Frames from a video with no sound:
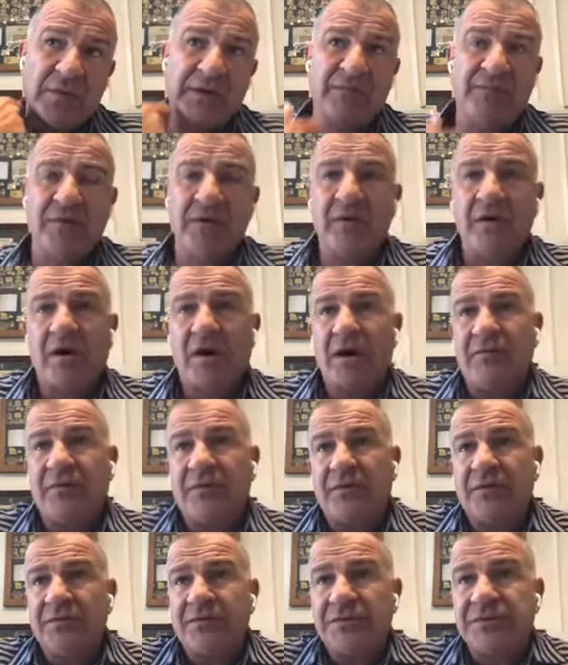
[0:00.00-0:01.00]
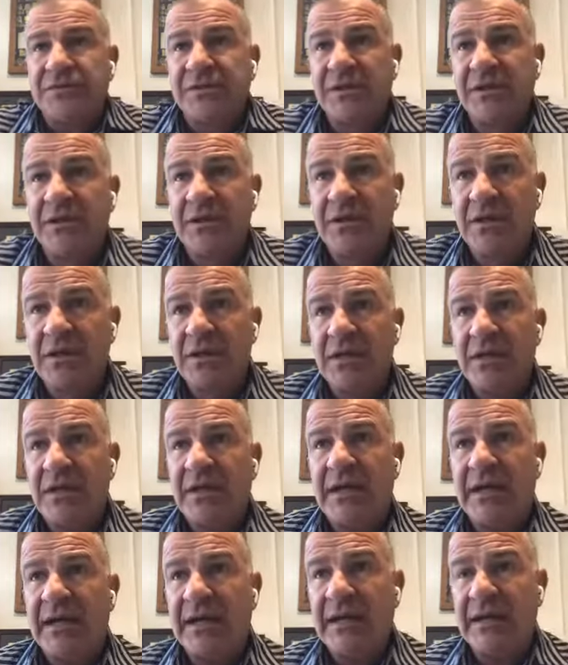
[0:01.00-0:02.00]
different offers,
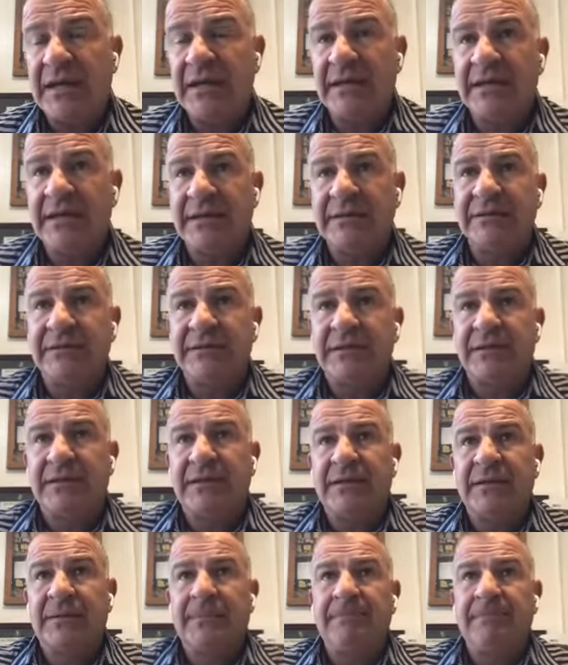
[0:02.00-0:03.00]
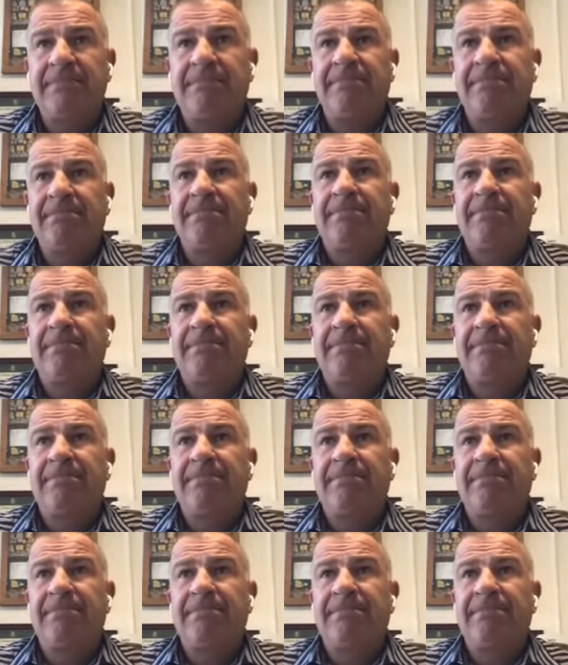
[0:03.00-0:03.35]
and um,